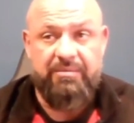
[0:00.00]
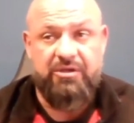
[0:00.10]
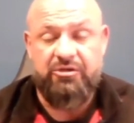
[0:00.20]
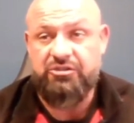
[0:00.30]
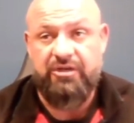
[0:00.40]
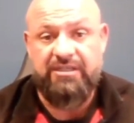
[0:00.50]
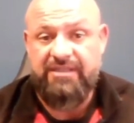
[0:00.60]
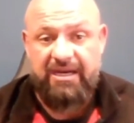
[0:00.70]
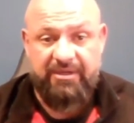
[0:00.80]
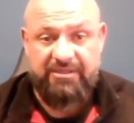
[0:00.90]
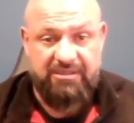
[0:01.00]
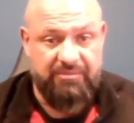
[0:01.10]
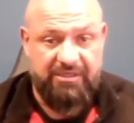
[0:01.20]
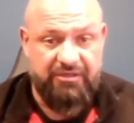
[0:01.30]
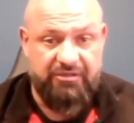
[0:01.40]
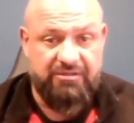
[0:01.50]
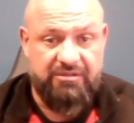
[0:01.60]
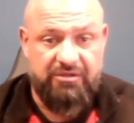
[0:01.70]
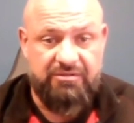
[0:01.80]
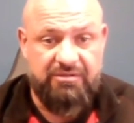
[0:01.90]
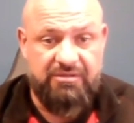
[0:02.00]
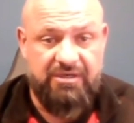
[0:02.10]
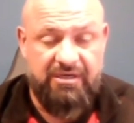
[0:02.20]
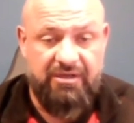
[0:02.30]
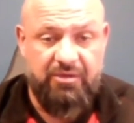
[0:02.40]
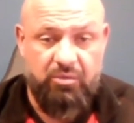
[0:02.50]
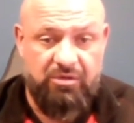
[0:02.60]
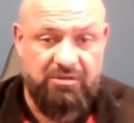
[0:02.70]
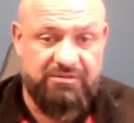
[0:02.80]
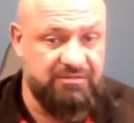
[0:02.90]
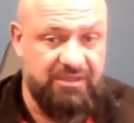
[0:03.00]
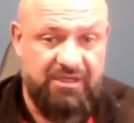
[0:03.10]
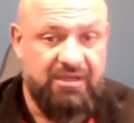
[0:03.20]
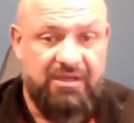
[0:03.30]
maybe you're stressed out about something and you're you're in another world and